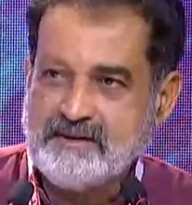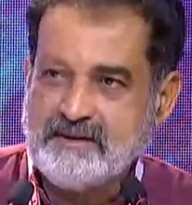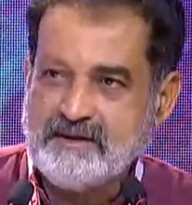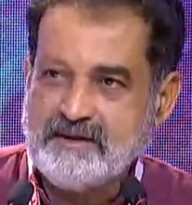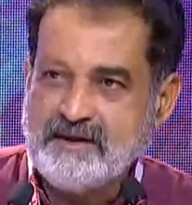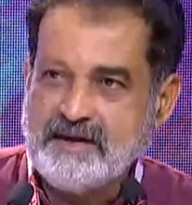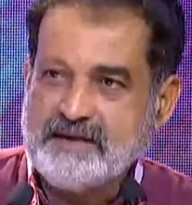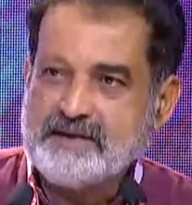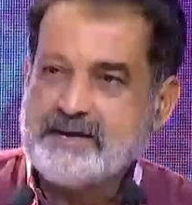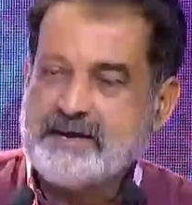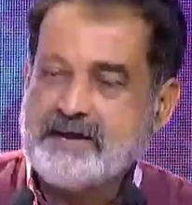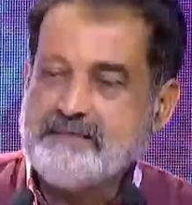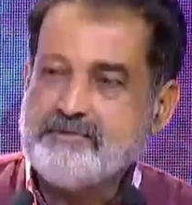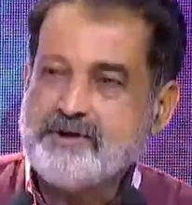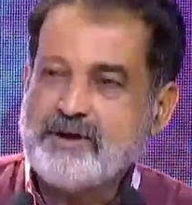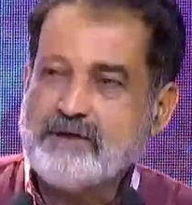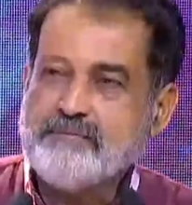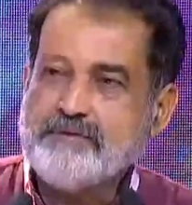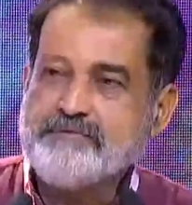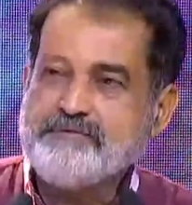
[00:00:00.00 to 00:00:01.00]
and came
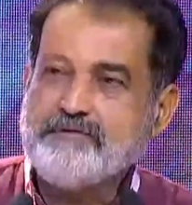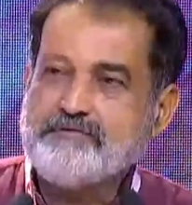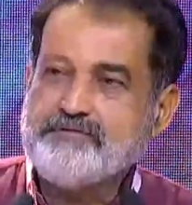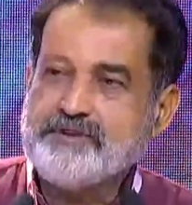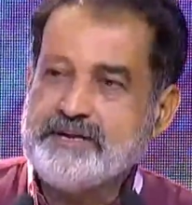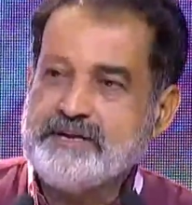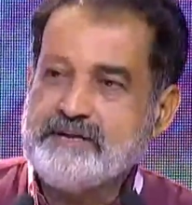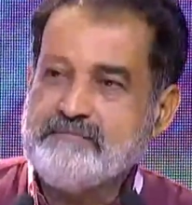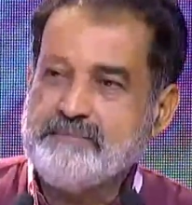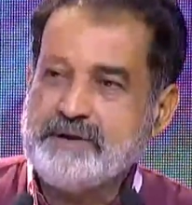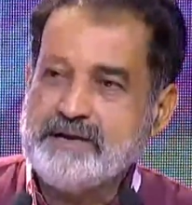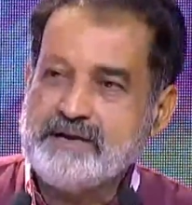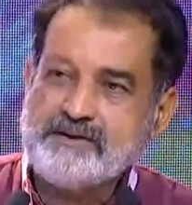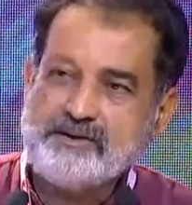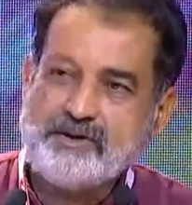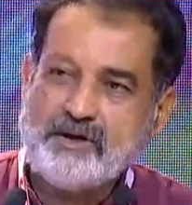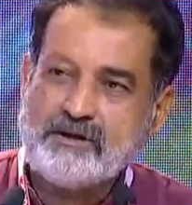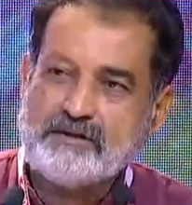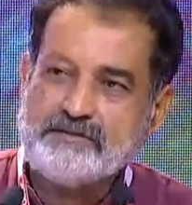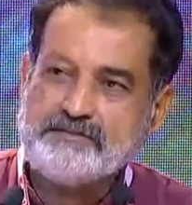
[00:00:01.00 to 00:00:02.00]
down by $15 billion
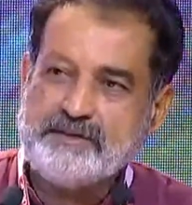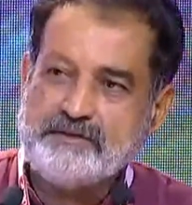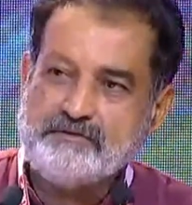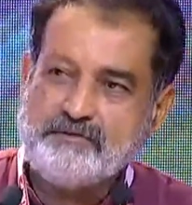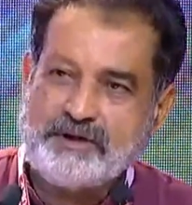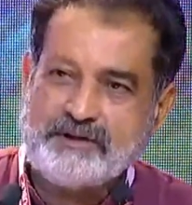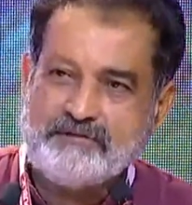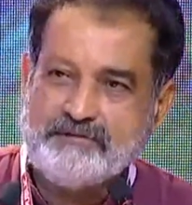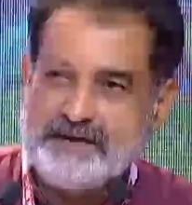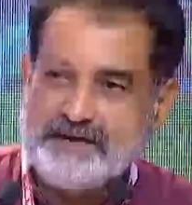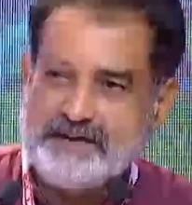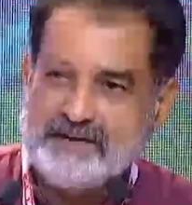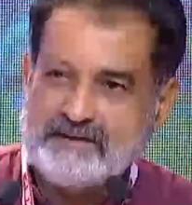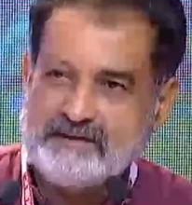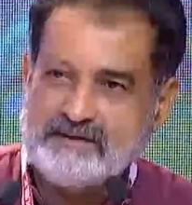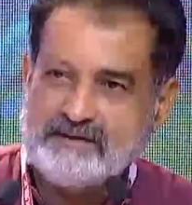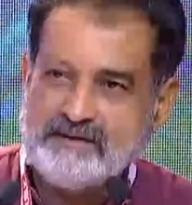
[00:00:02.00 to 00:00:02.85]
in 1 week.